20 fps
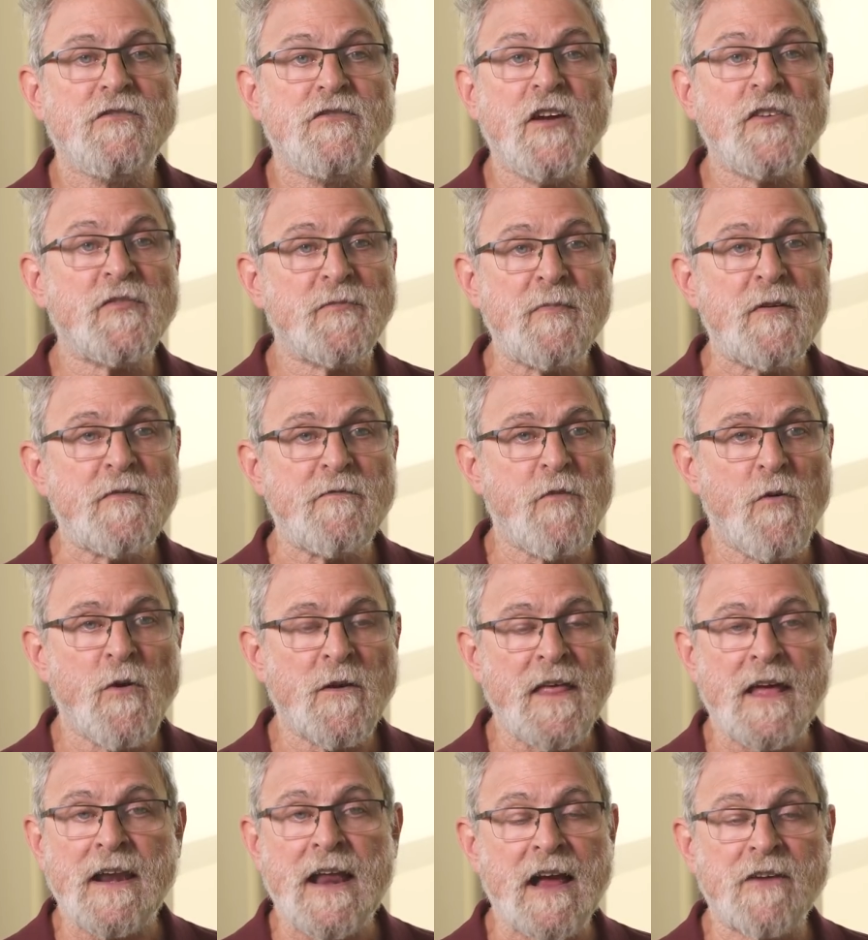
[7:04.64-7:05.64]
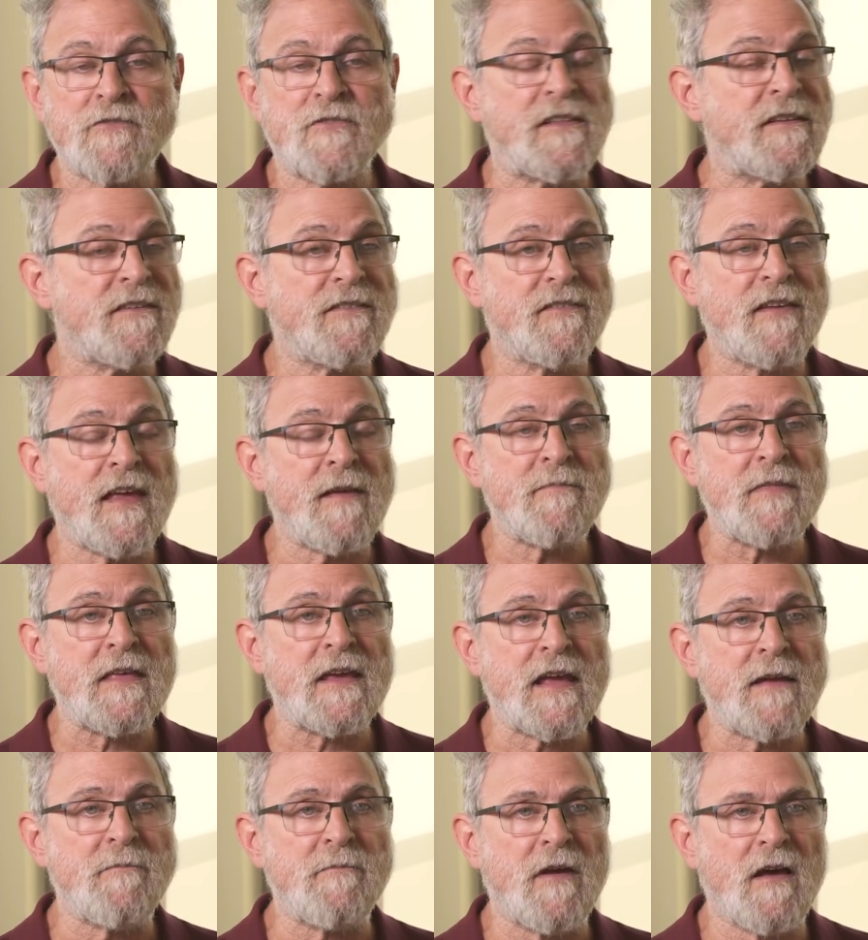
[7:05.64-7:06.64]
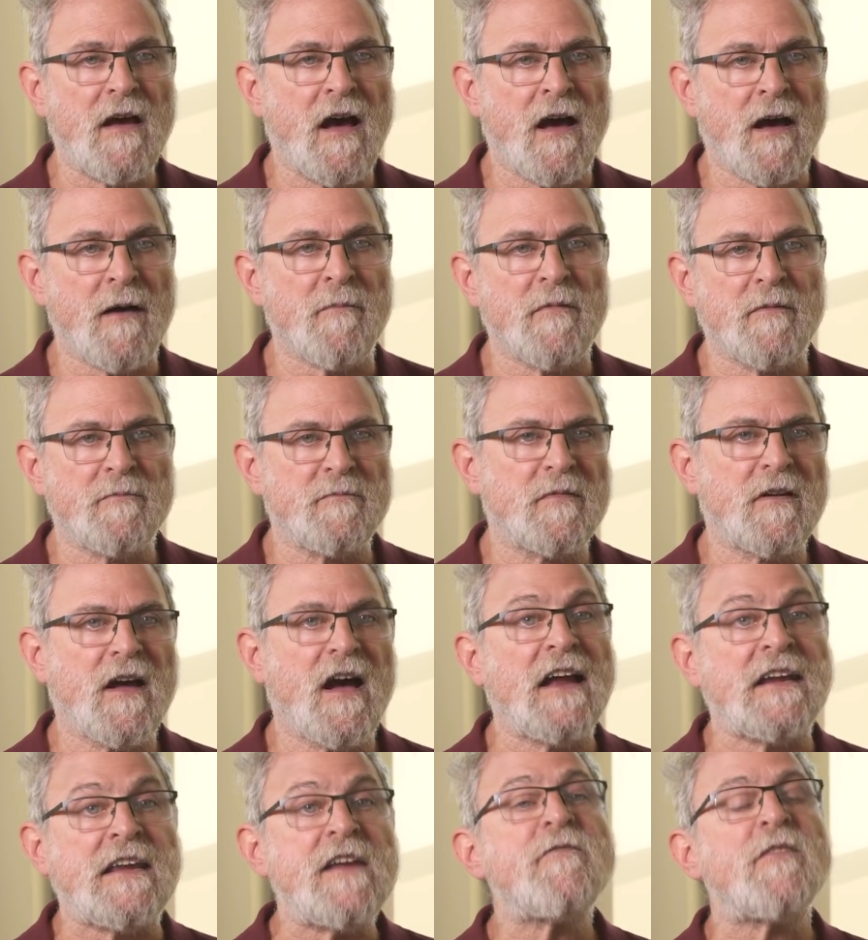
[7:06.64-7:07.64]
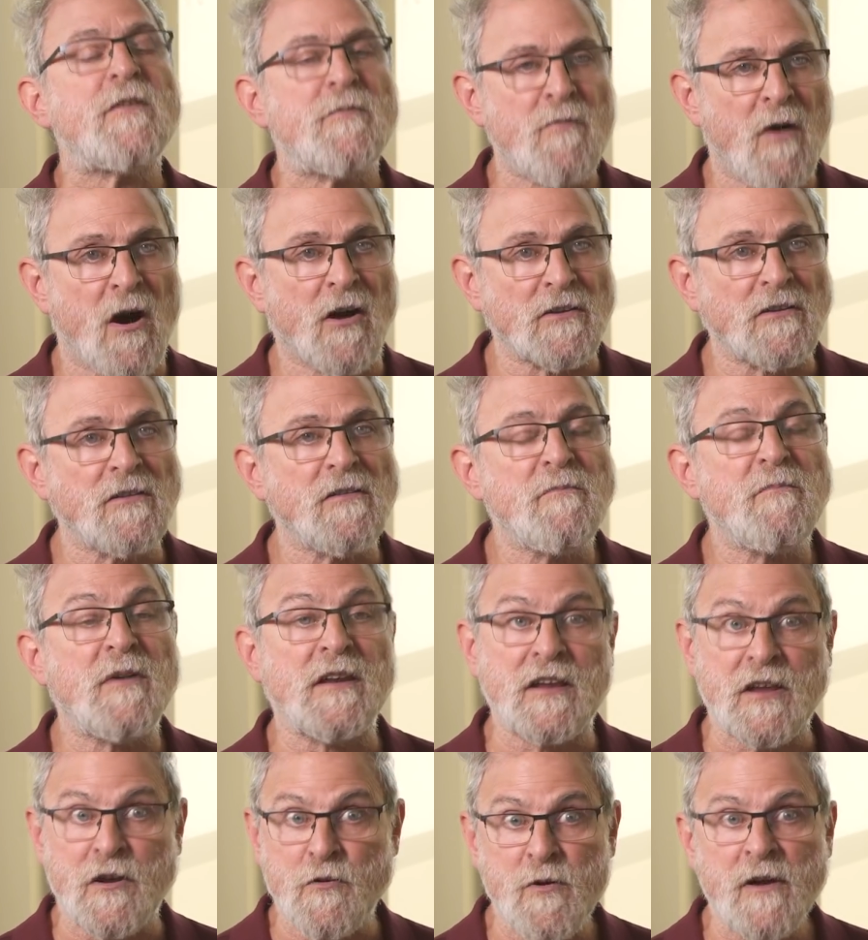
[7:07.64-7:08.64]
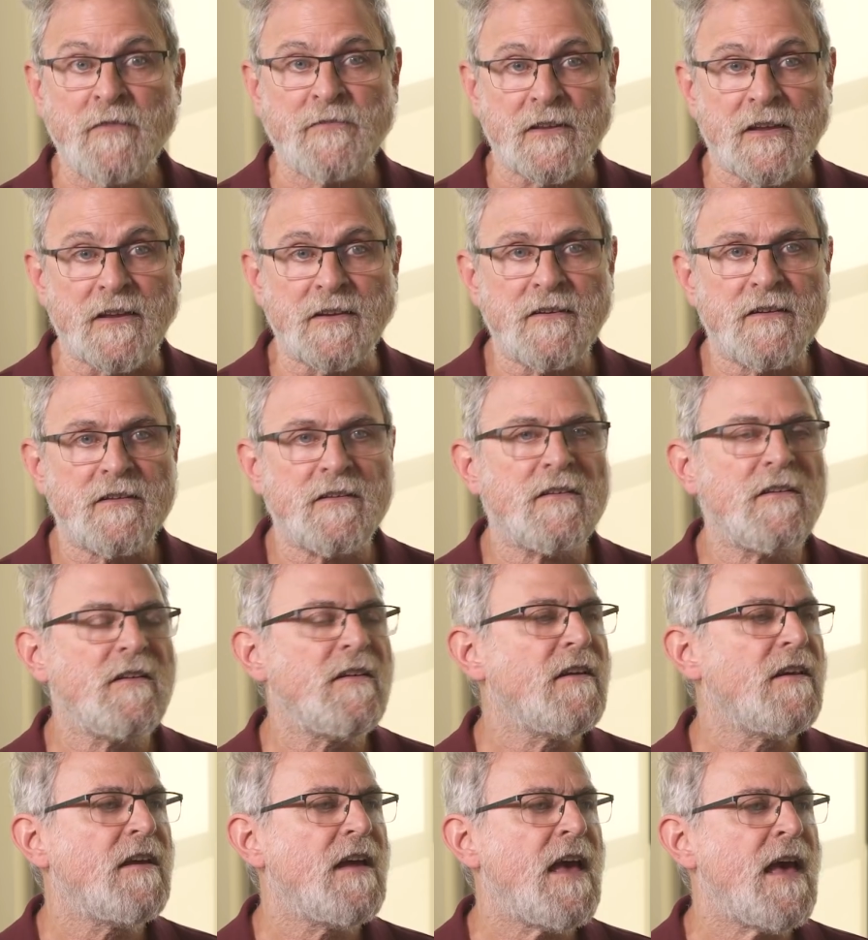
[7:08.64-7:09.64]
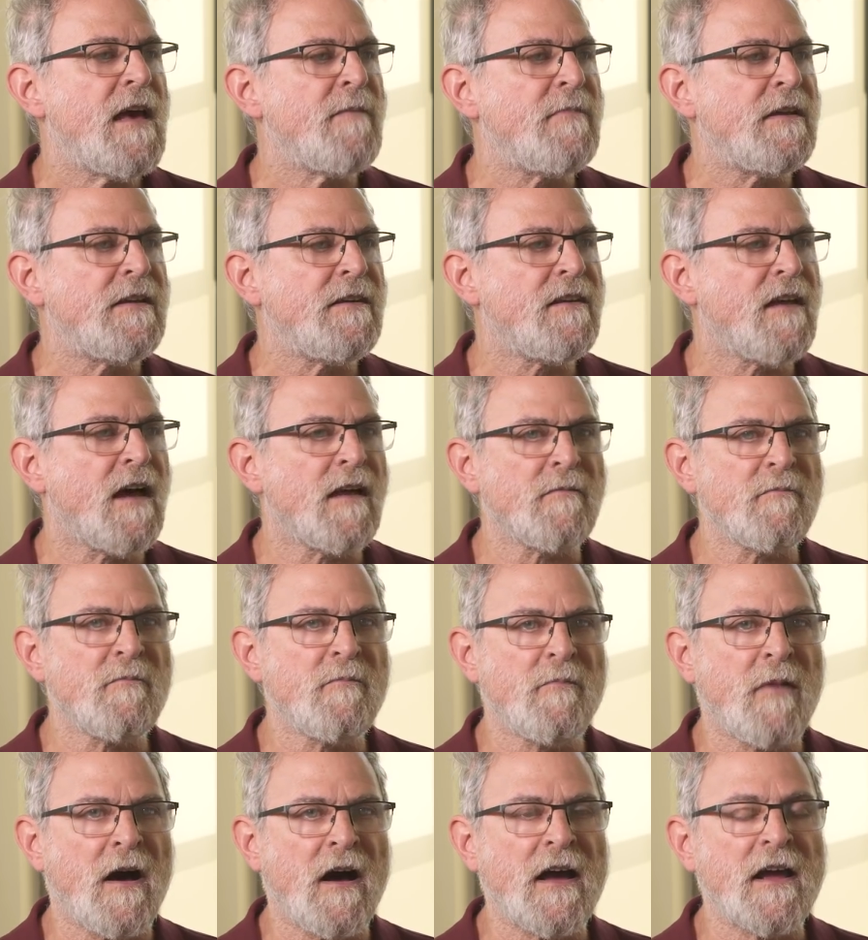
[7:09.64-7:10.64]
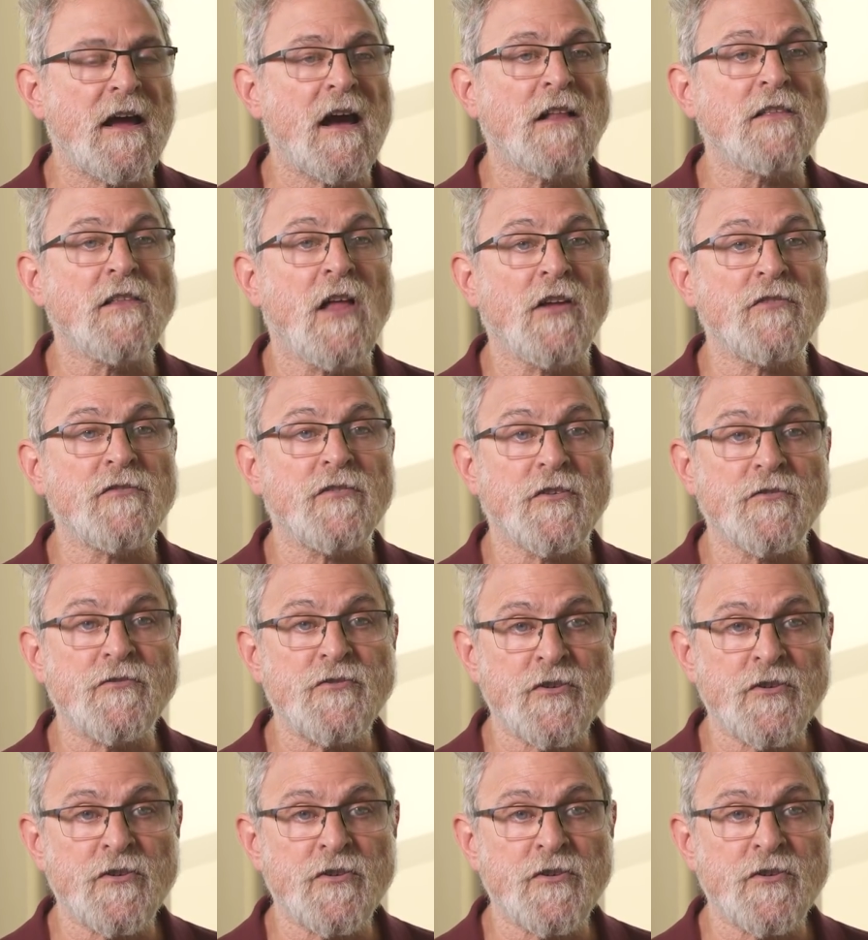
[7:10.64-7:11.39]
Just before that, actually, the same thing had, a different model, but equivalent, had been done by Alonzo